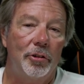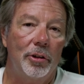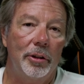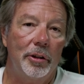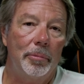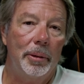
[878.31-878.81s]

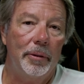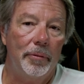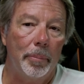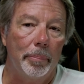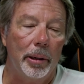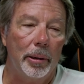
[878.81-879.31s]
little bit of a
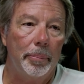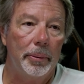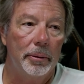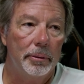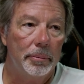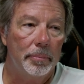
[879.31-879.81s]
bump
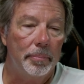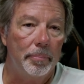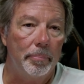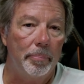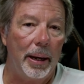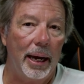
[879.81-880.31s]

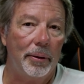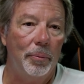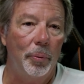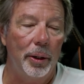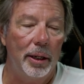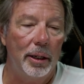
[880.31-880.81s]
back
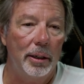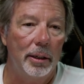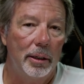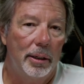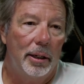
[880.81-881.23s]
when